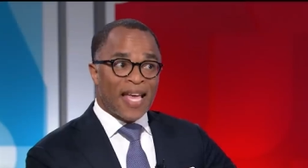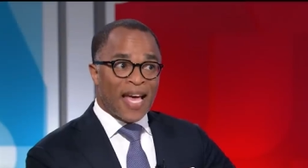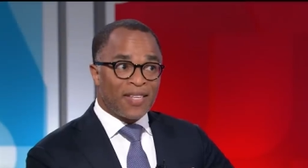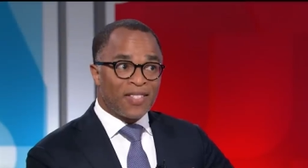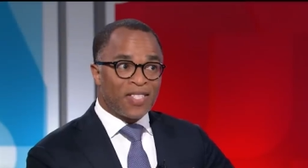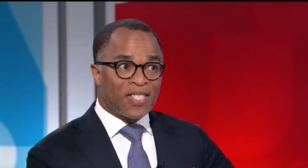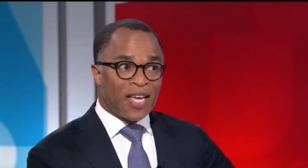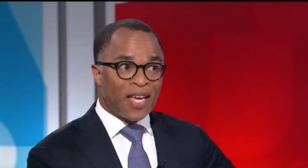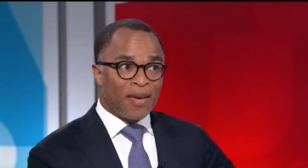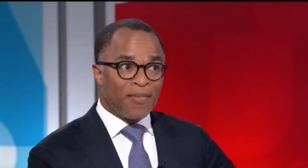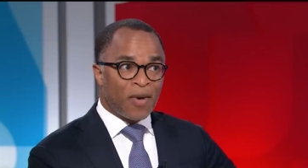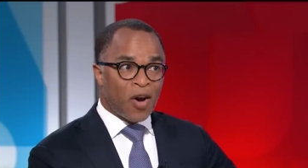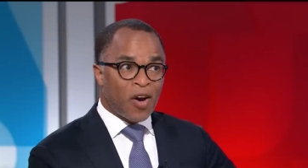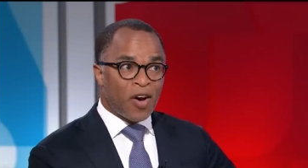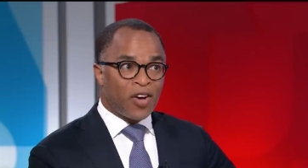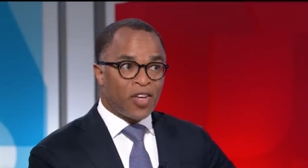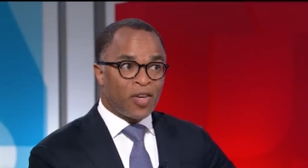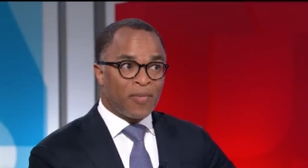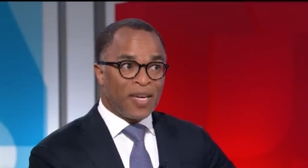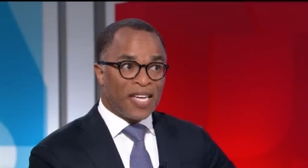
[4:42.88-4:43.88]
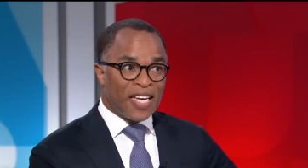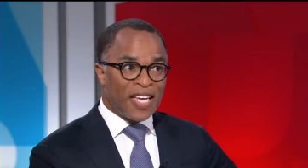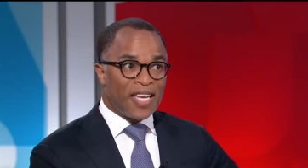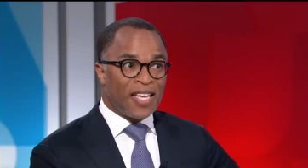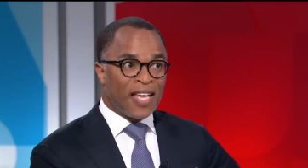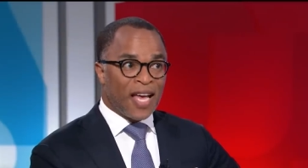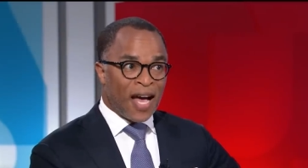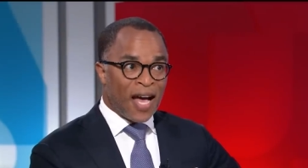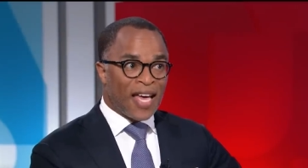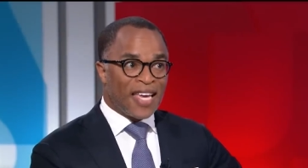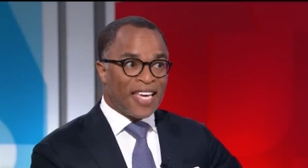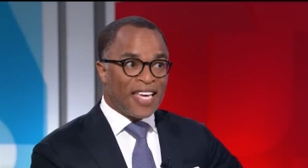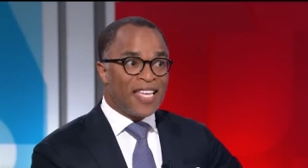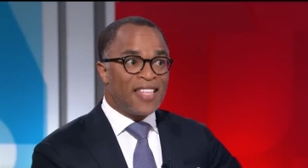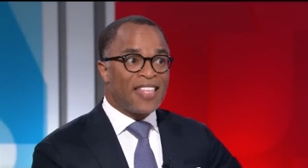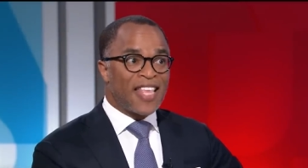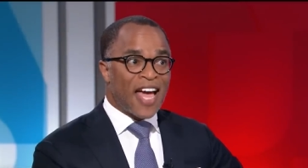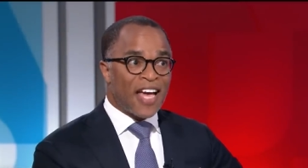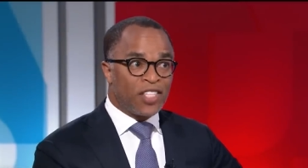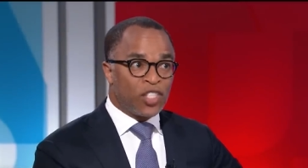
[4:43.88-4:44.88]
that same argument uh,
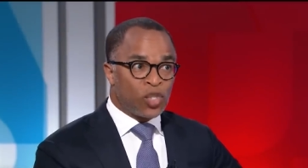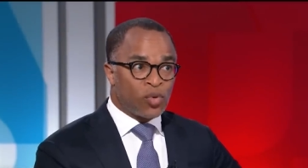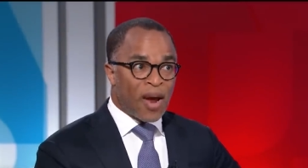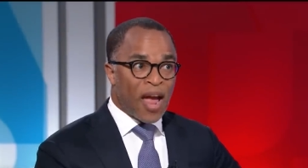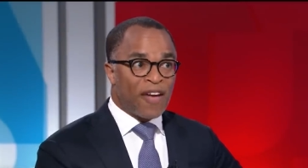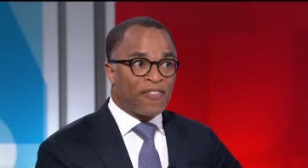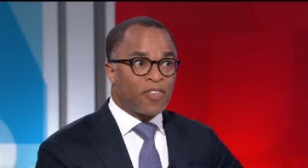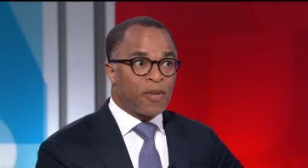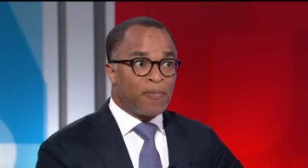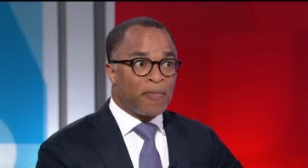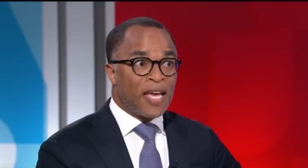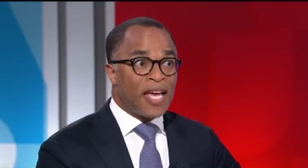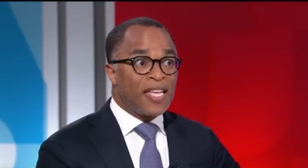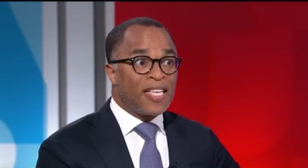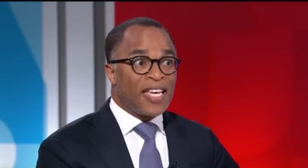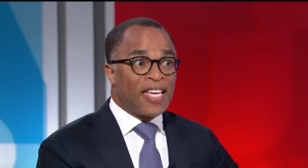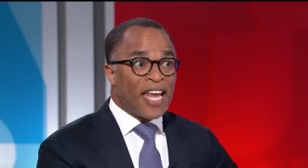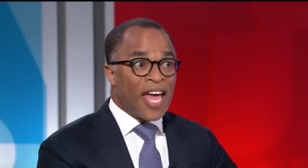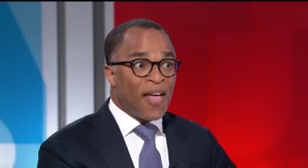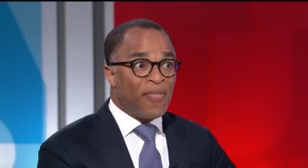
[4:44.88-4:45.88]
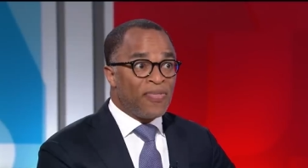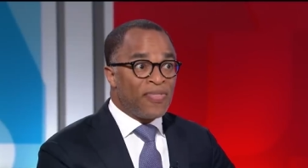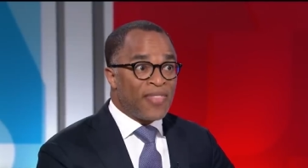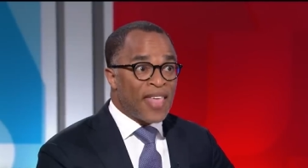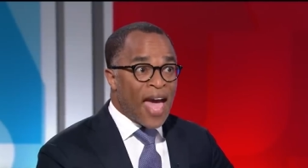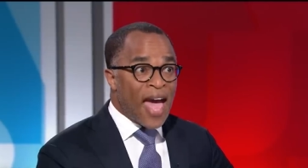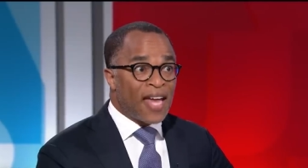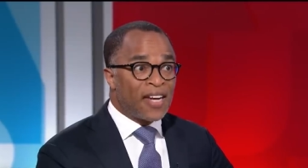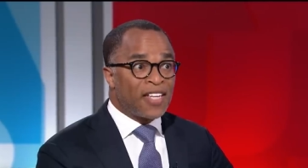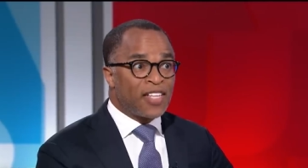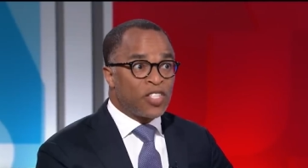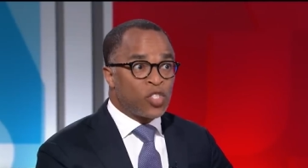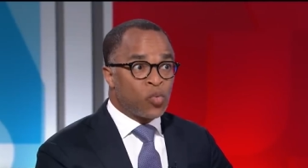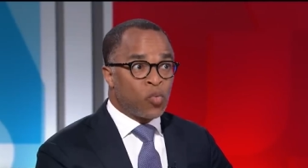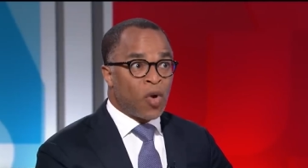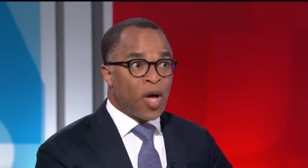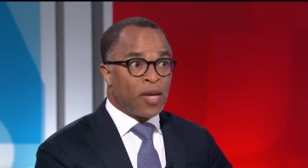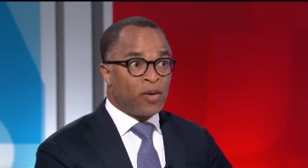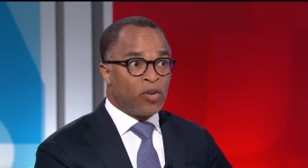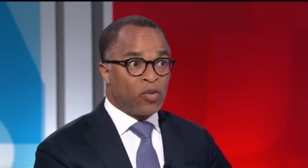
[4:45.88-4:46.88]
in that draft opinion, mm-hmm. and that is
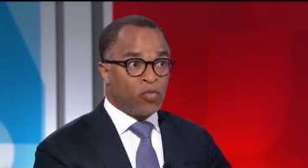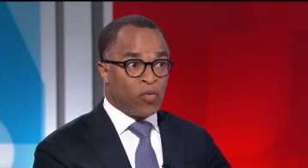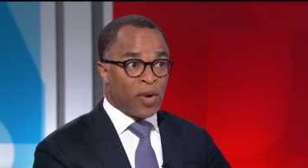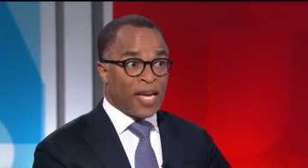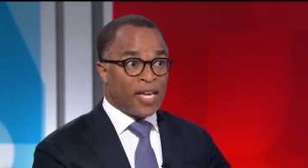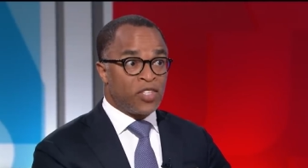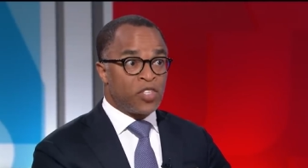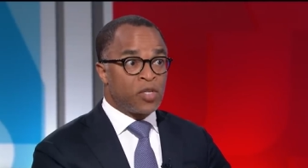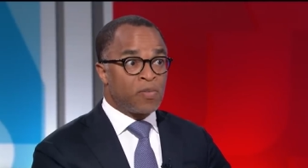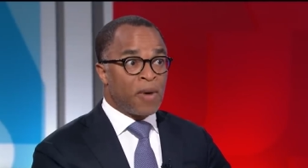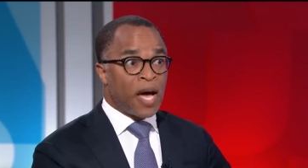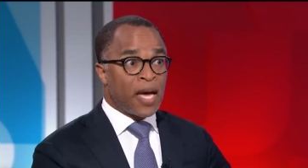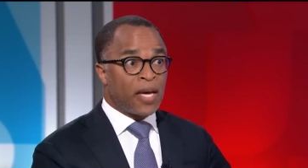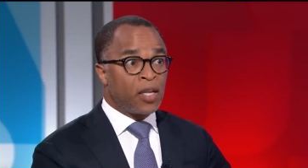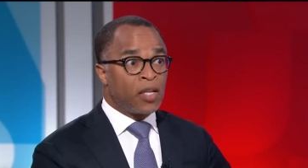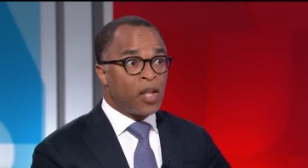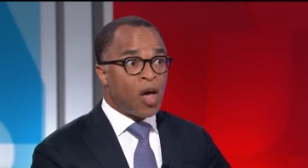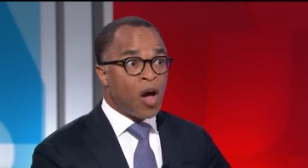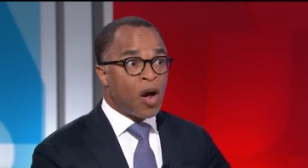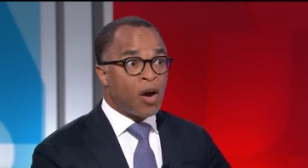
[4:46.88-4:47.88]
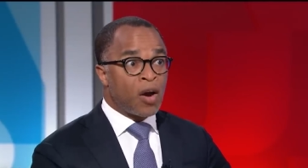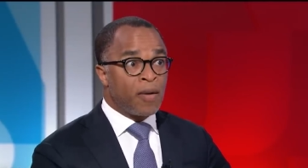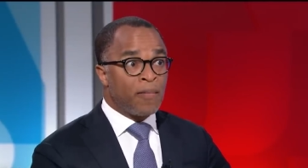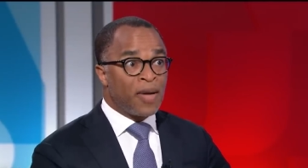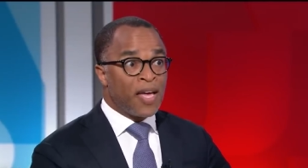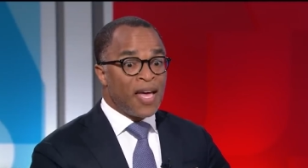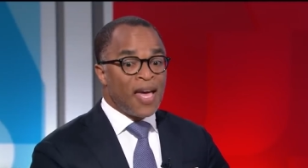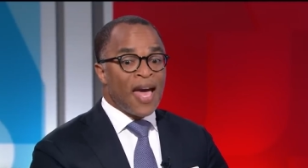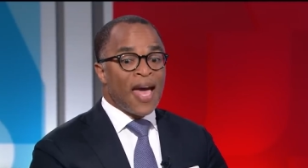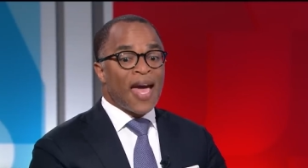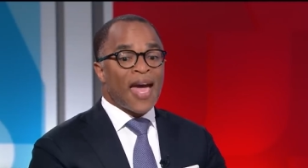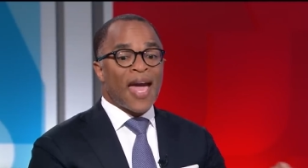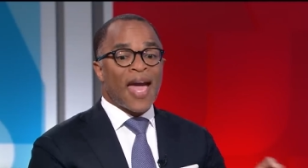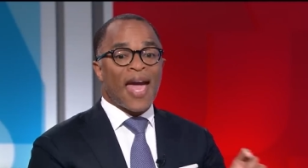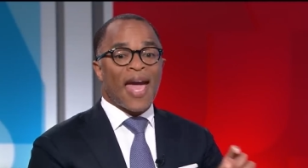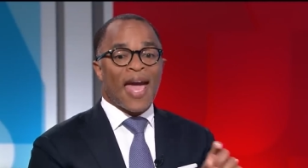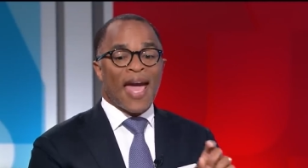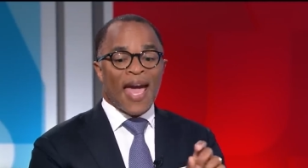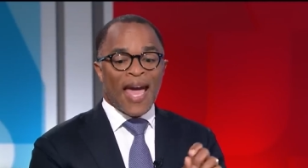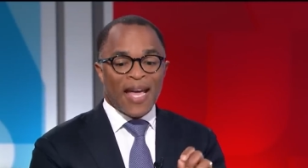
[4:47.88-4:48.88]
what raised my alarm.
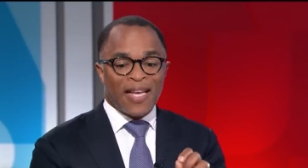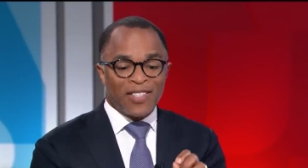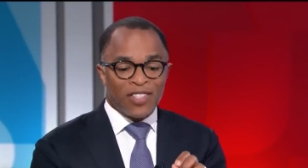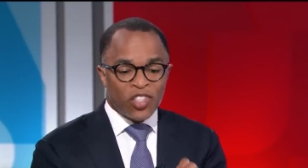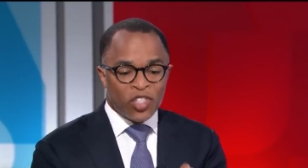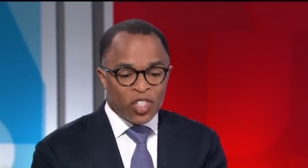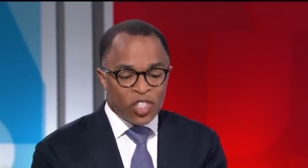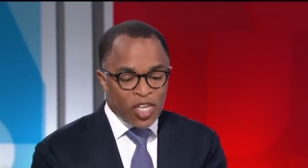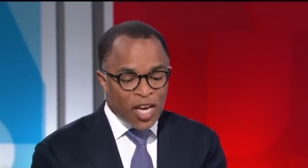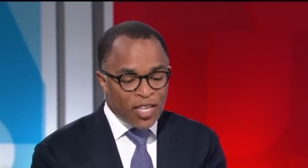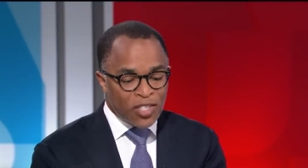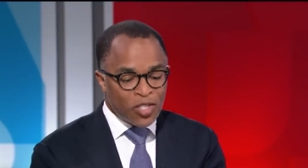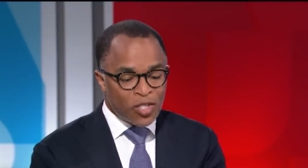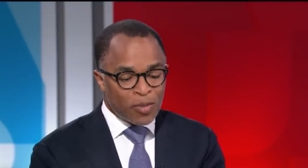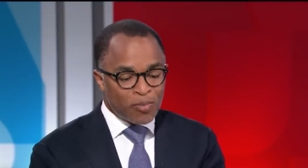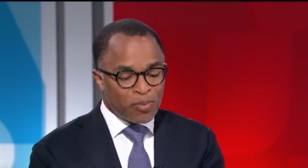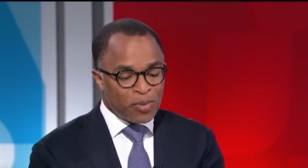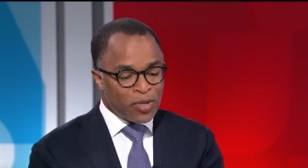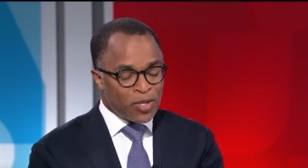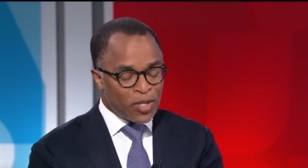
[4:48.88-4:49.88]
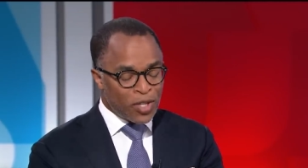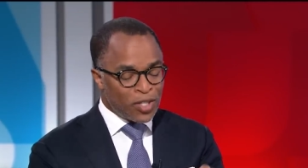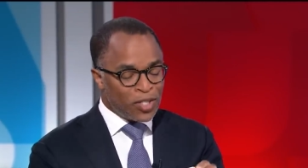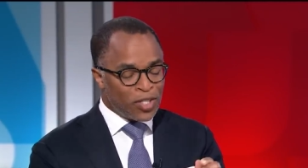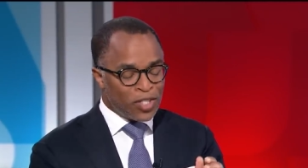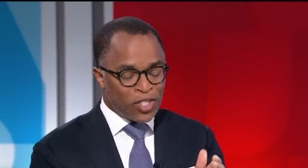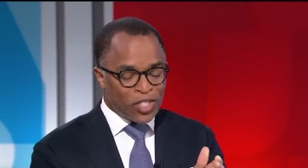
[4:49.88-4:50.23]
And just to put it,